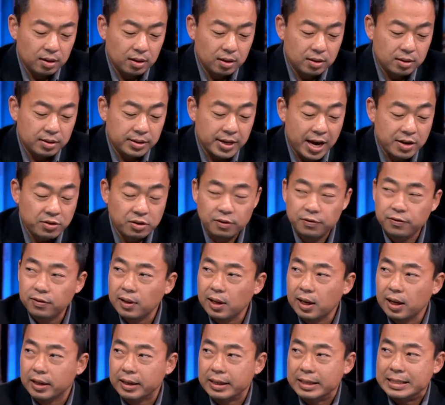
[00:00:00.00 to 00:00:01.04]
Sandra
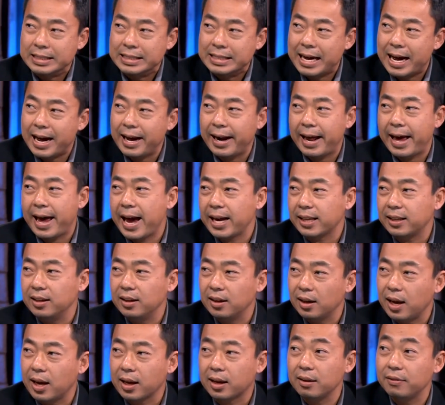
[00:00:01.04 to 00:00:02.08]
Fluke is not acting
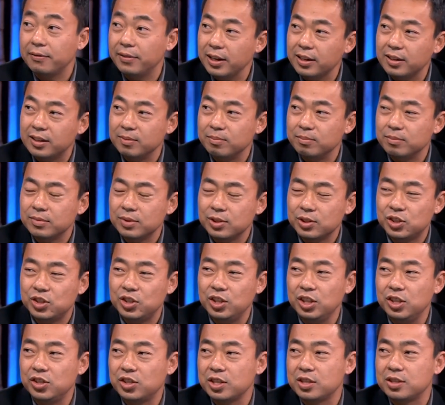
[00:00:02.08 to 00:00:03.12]
like a victim.
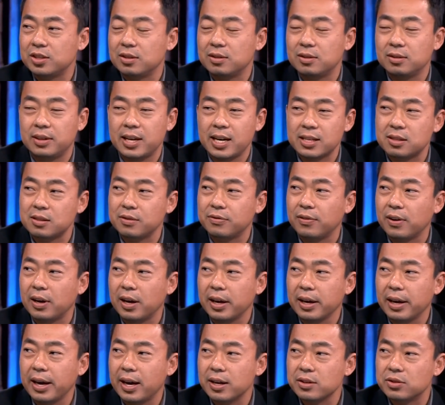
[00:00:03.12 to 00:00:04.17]
She is just
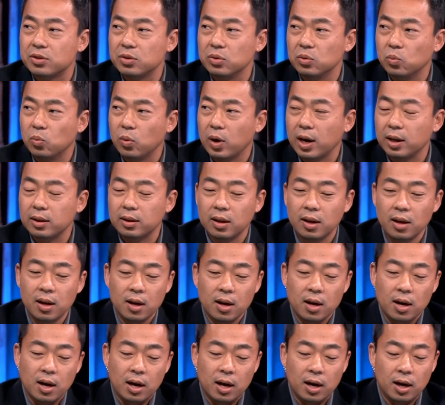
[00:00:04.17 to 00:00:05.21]
testifying as to what
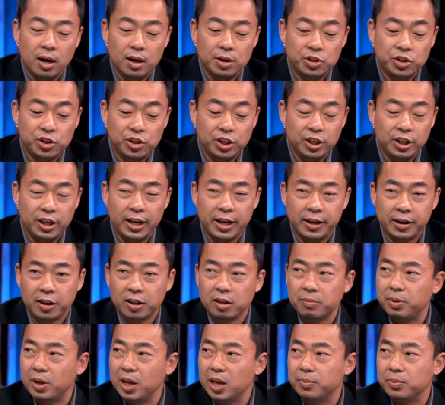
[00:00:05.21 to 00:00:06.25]
uh, she and
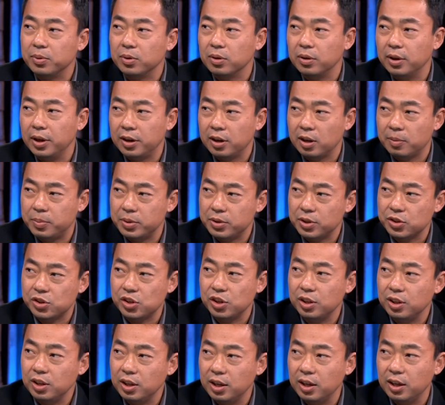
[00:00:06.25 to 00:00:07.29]
other people in her
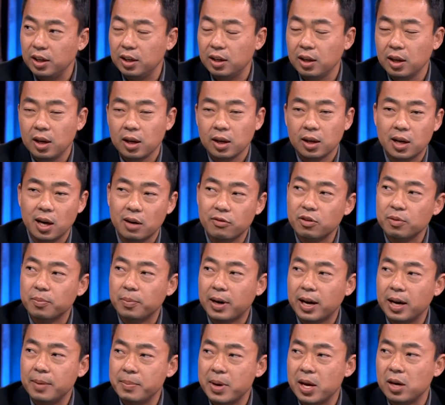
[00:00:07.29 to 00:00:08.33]
position need, covered
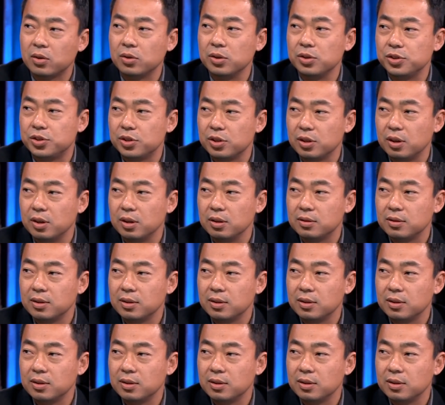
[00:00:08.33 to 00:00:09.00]
by medical insurance.